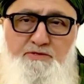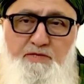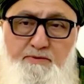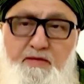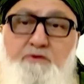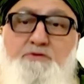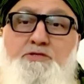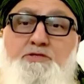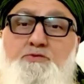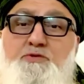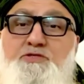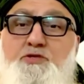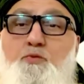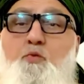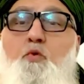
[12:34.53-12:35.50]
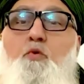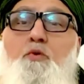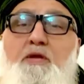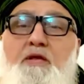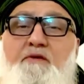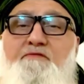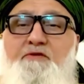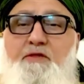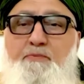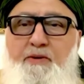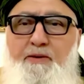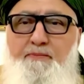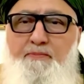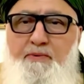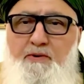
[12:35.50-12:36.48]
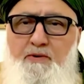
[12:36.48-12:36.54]
This was a warning for the
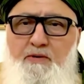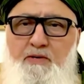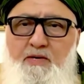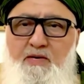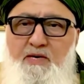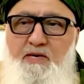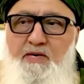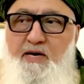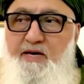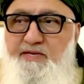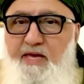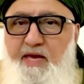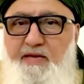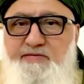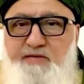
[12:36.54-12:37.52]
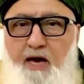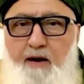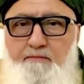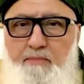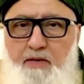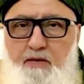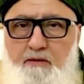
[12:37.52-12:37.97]
people, a day is coming.